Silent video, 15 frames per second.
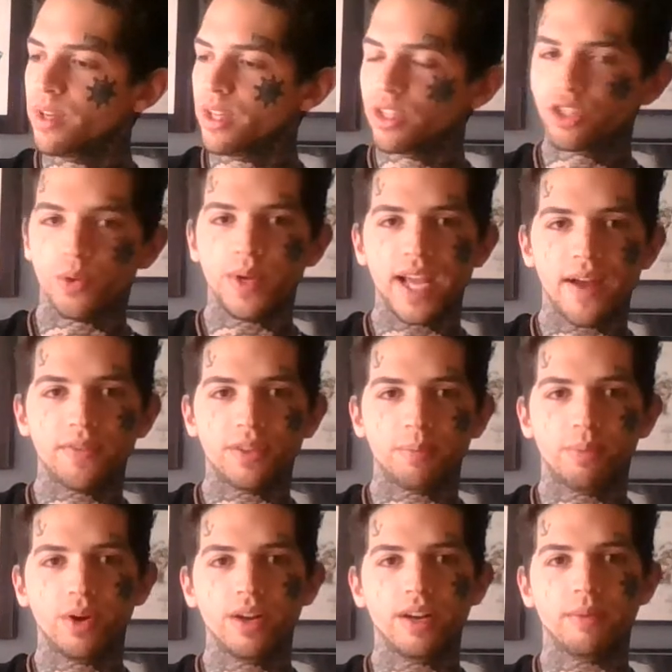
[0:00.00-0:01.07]
so we have to
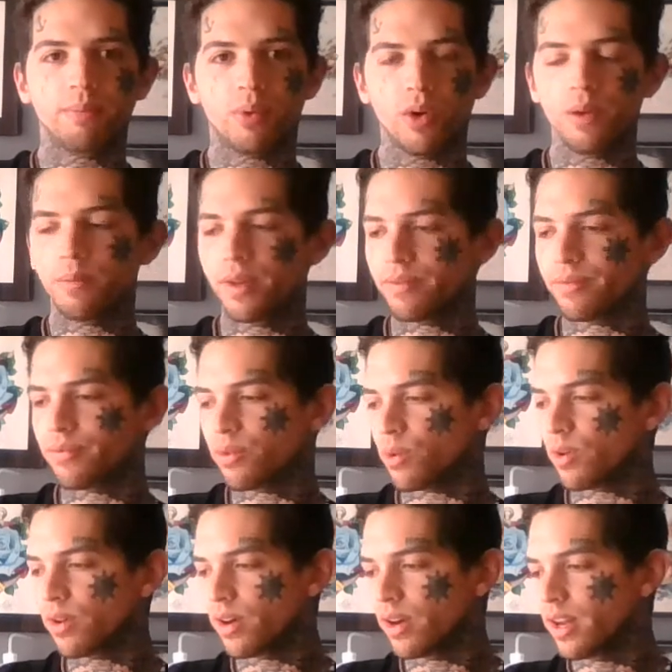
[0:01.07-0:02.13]
put an appointment
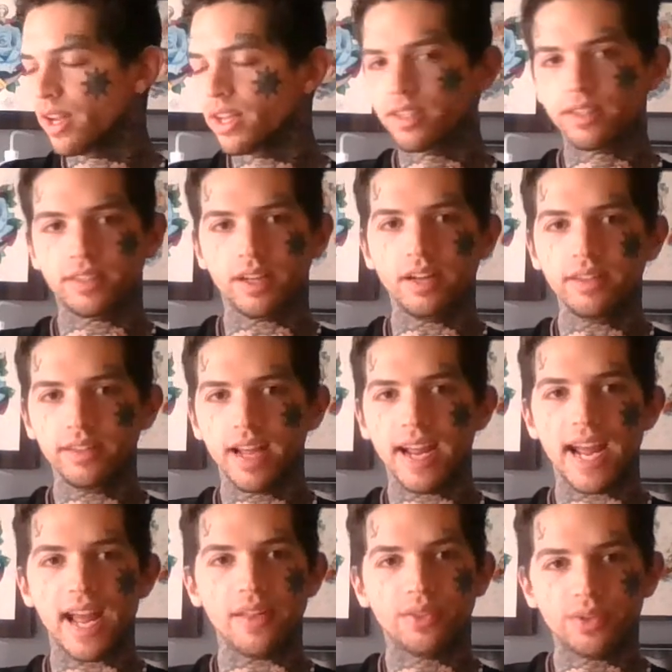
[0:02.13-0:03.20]
for
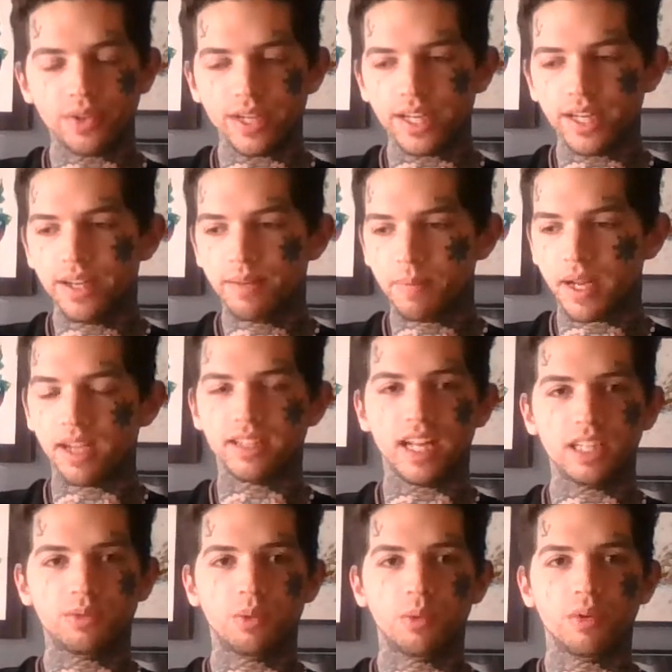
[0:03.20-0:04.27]
Sunday at 3 because
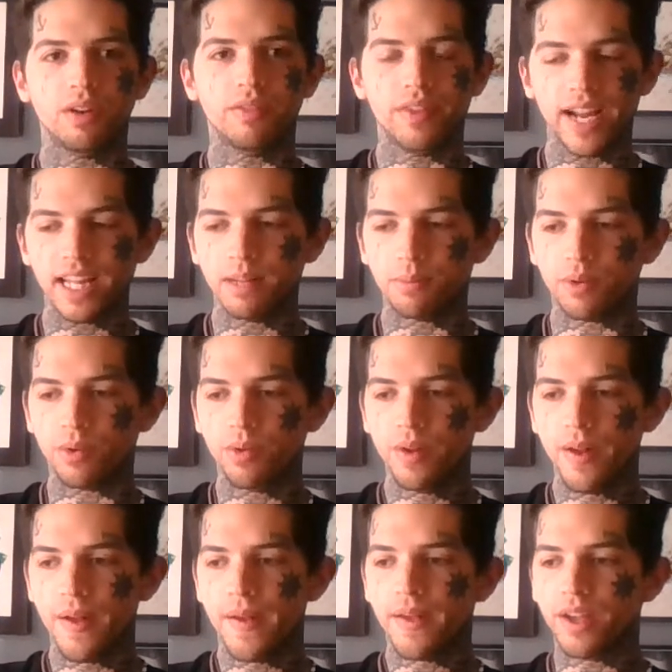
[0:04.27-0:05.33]
that's when we're available.
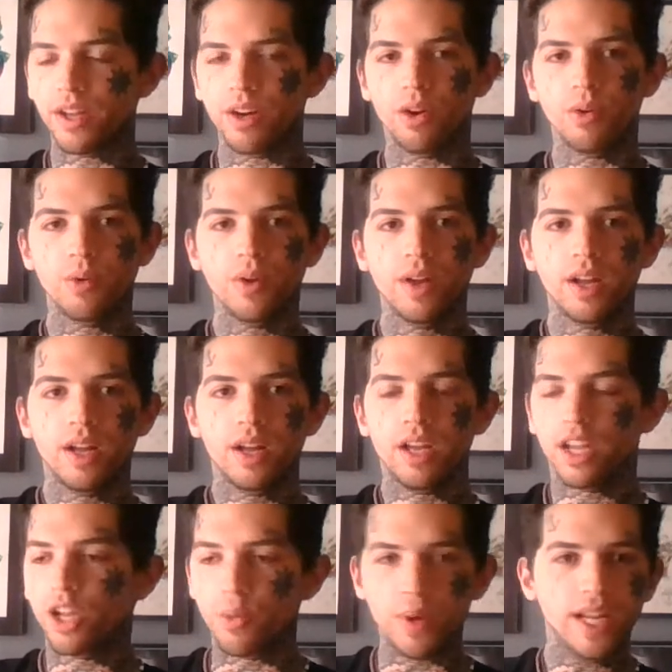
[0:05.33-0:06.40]
you know,
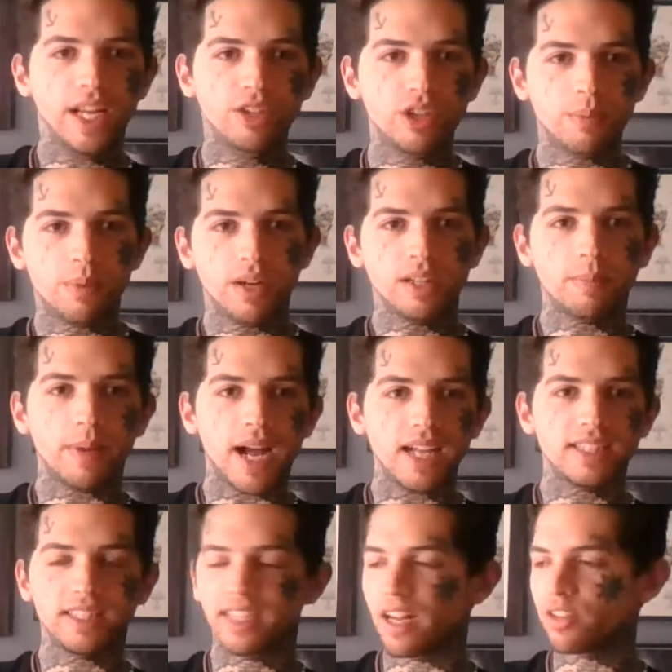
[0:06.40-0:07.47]
we need you to put a
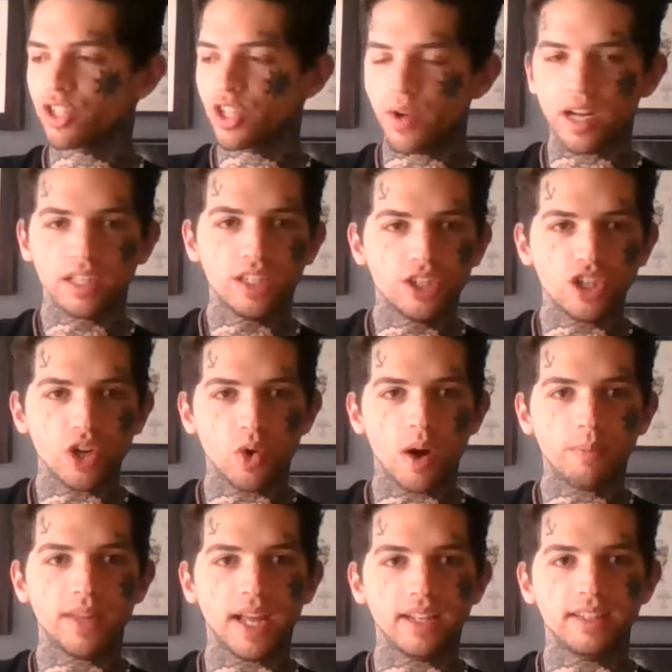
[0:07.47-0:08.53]
deposit down so you actually show
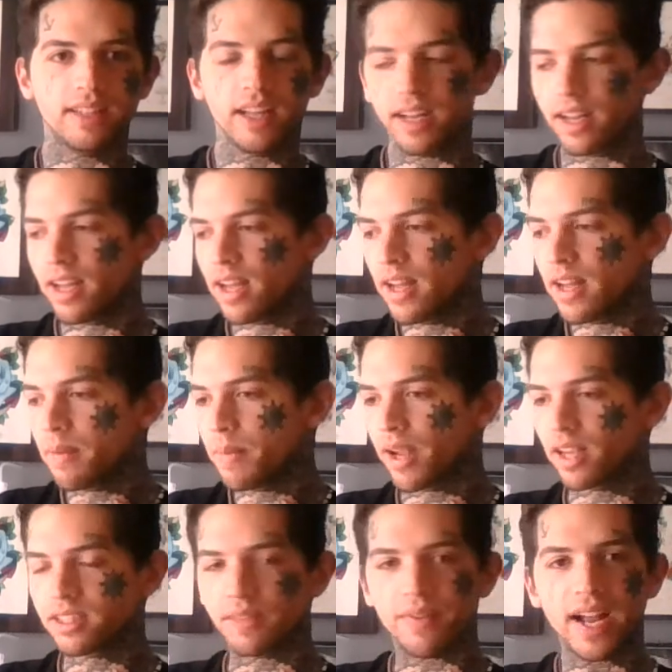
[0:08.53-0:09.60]
up that day.
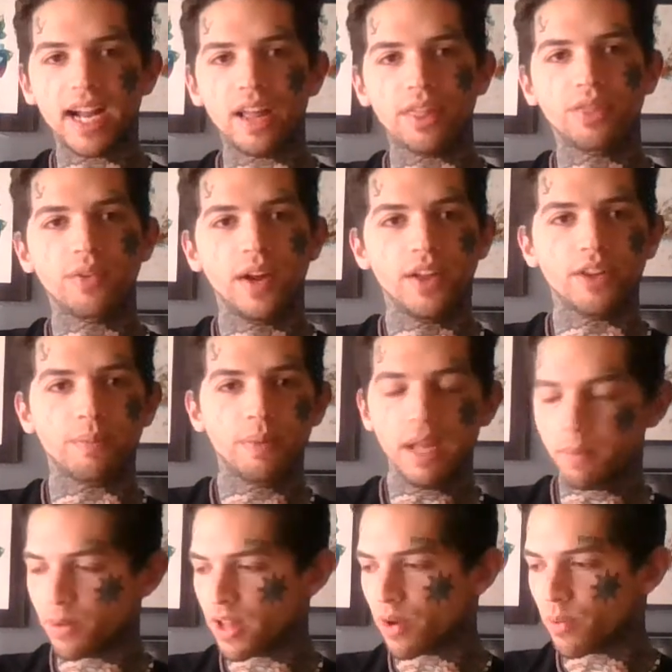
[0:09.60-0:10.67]
Because if I got three other
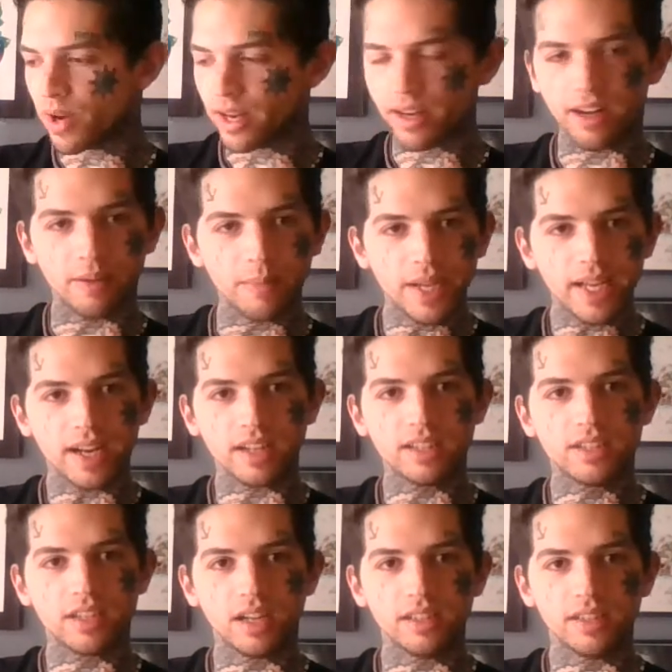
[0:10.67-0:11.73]
people that want to come in on
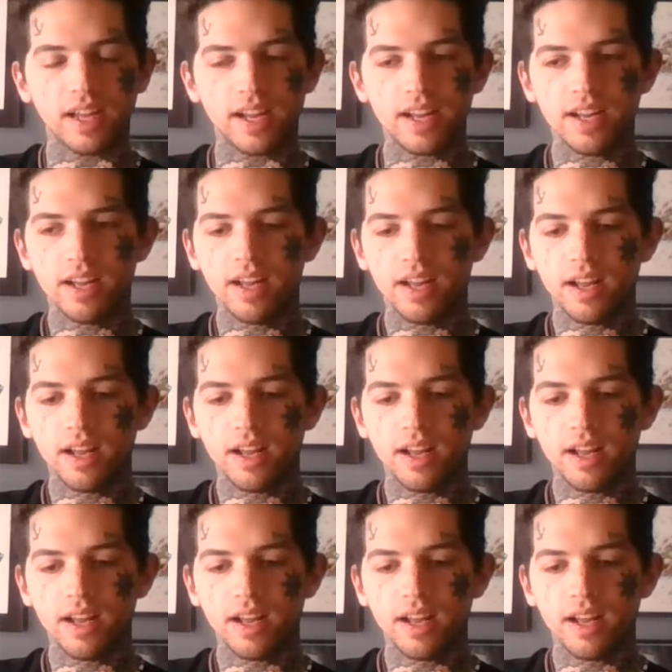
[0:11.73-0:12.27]
Sunday,